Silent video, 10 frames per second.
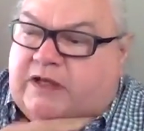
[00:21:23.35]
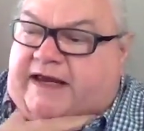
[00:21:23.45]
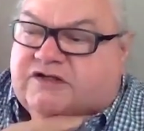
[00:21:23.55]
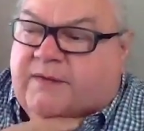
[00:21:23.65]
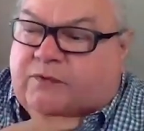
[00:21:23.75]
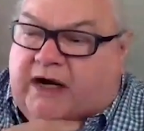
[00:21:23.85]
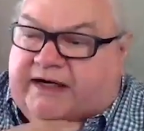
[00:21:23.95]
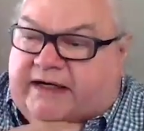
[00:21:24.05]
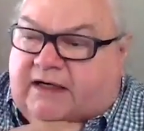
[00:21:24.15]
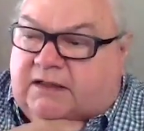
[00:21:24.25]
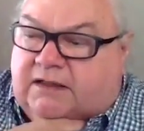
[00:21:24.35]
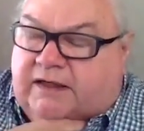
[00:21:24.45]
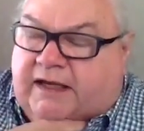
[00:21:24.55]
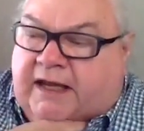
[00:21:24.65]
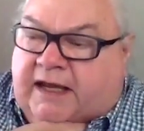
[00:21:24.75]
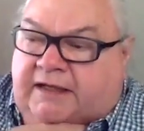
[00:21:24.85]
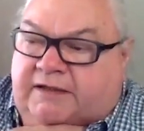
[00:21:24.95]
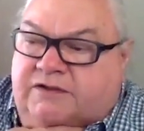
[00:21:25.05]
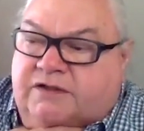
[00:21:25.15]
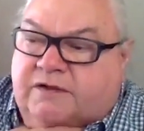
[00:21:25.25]
formulaic type of
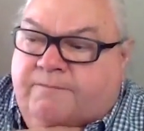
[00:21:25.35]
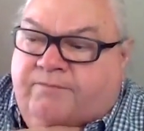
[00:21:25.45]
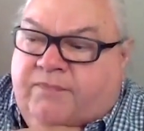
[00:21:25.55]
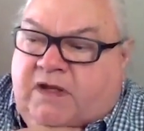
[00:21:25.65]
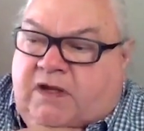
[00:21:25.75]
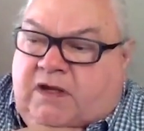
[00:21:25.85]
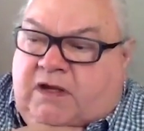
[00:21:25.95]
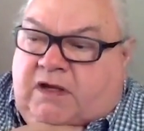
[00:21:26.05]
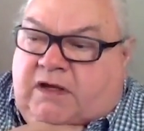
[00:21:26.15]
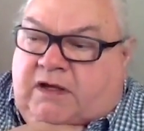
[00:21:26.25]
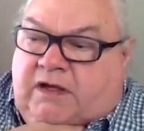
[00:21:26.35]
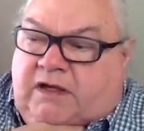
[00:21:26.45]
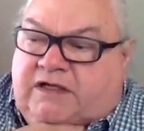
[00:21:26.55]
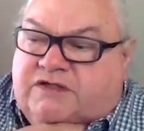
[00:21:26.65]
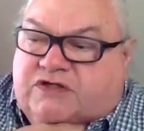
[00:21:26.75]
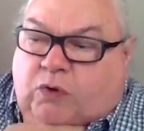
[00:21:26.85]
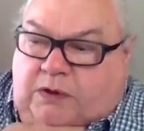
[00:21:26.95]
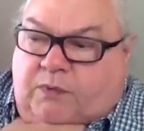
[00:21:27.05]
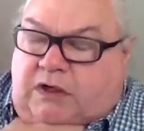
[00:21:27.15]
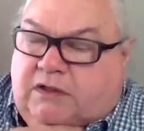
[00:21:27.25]
writing, and it's a
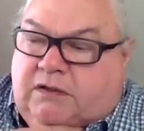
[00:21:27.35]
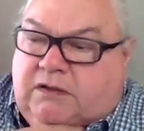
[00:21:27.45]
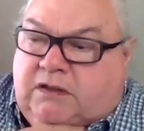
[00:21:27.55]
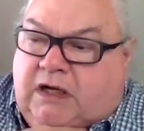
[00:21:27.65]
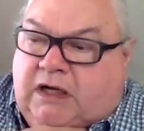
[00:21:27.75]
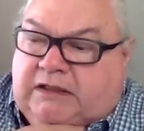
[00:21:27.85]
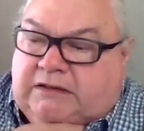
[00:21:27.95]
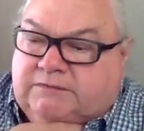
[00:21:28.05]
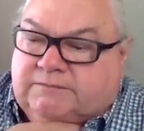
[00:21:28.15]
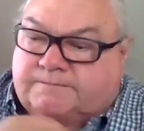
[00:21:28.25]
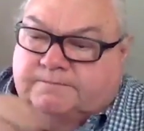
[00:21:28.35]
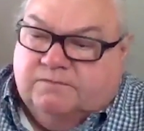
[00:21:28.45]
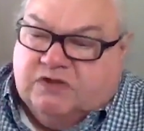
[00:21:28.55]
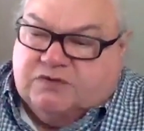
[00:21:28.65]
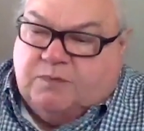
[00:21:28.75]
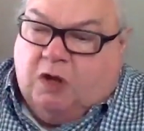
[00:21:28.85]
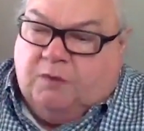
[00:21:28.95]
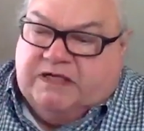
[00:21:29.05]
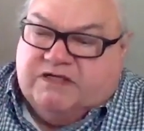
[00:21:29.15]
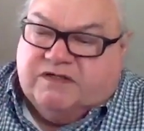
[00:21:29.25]
workbook, small
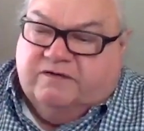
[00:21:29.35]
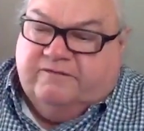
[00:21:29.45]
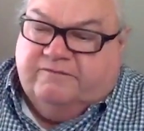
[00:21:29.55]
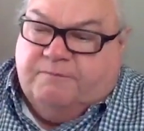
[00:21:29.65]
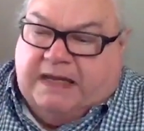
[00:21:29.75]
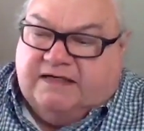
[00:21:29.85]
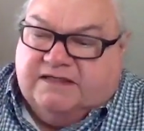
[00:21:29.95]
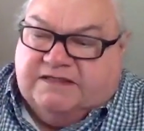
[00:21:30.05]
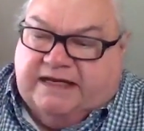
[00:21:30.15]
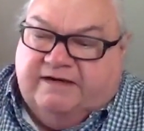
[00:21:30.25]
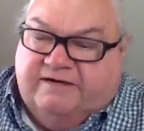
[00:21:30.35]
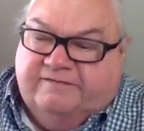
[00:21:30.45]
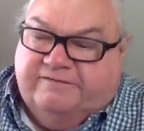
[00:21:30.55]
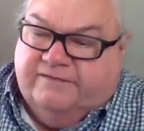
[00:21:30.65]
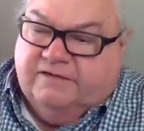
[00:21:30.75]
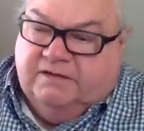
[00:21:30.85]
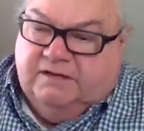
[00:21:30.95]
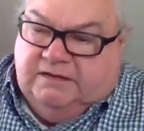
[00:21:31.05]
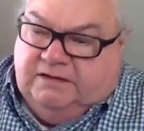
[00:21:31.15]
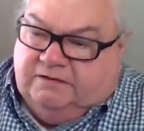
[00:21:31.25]
piece of meditative,
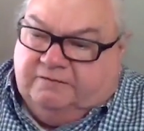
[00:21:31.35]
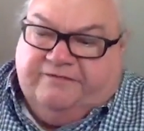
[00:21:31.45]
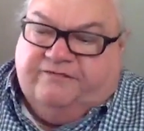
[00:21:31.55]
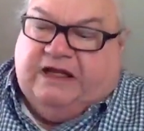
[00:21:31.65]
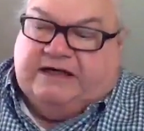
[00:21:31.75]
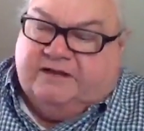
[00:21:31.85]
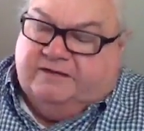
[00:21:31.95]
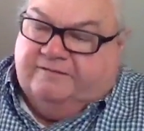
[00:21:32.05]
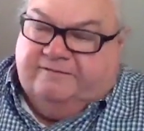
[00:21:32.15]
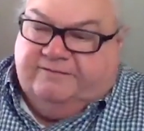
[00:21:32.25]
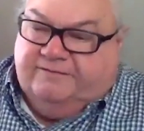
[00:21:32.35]
reflective,